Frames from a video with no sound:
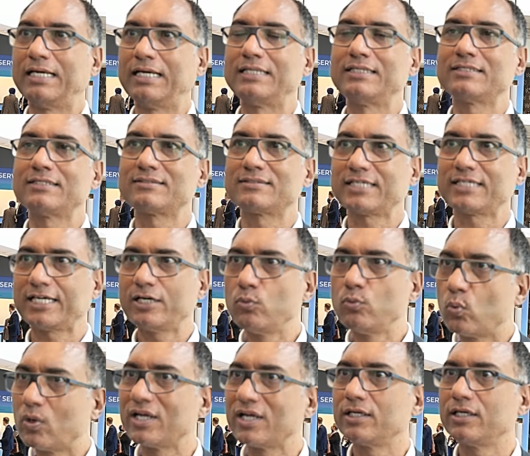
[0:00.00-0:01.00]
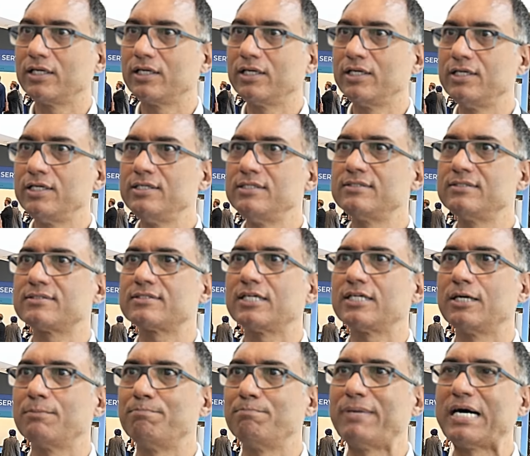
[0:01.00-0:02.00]
And the second one
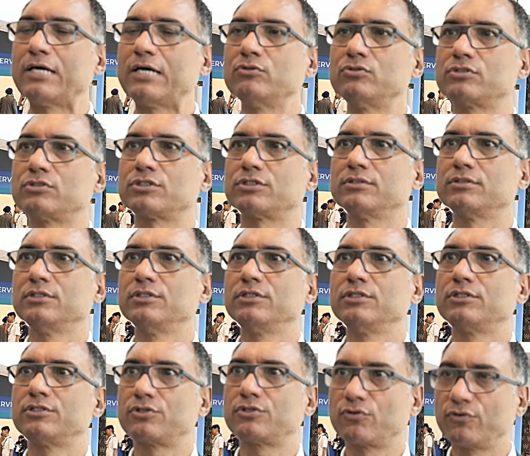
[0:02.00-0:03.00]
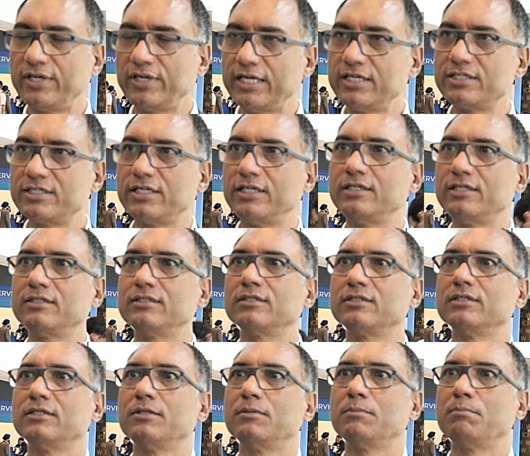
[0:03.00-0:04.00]
is about creating
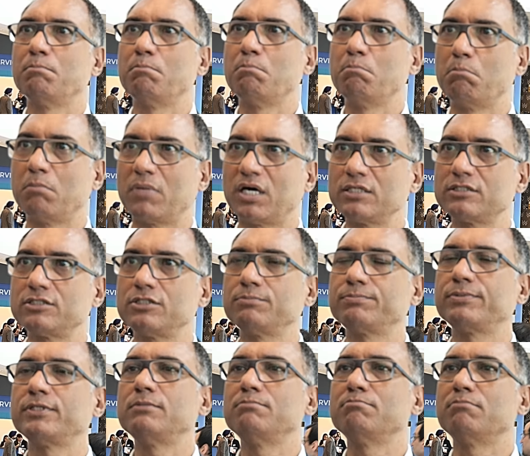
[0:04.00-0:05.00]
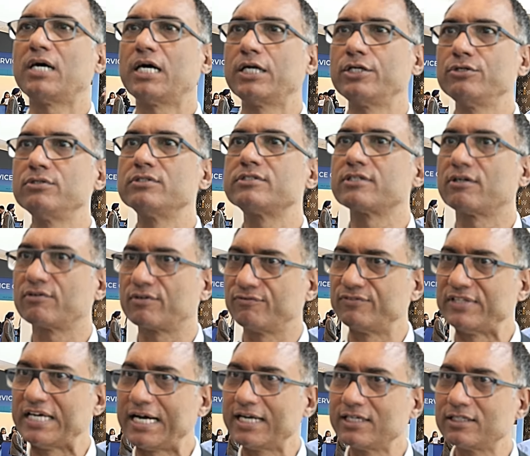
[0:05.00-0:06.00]
multiple modules out
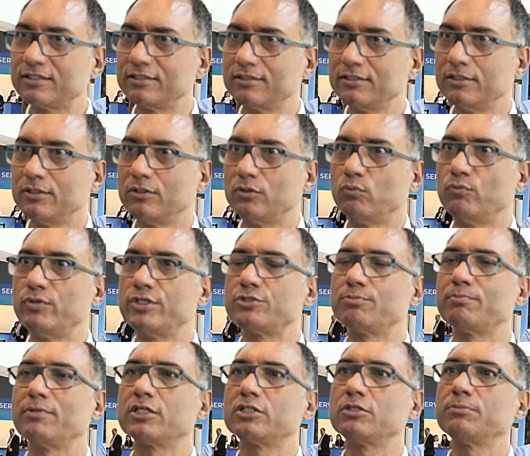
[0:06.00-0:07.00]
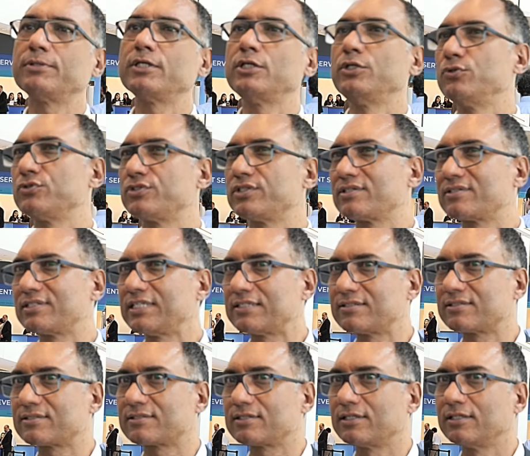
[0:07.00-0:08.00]
of that, which multiple user
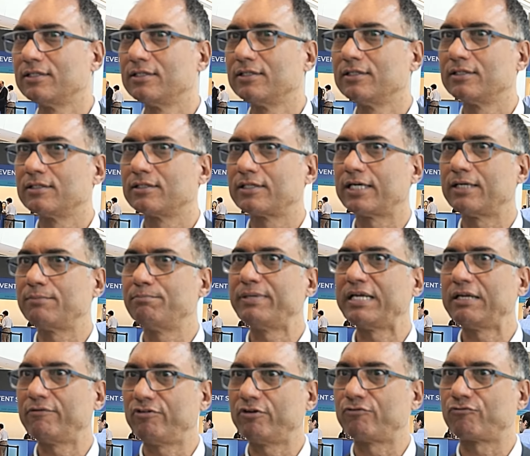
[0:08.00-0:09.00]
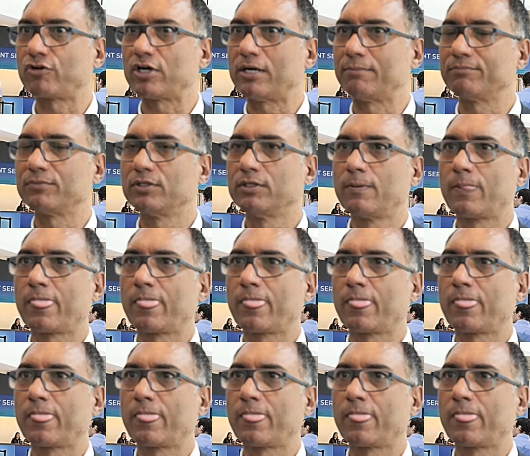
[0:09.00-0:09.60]
sets can benefit from.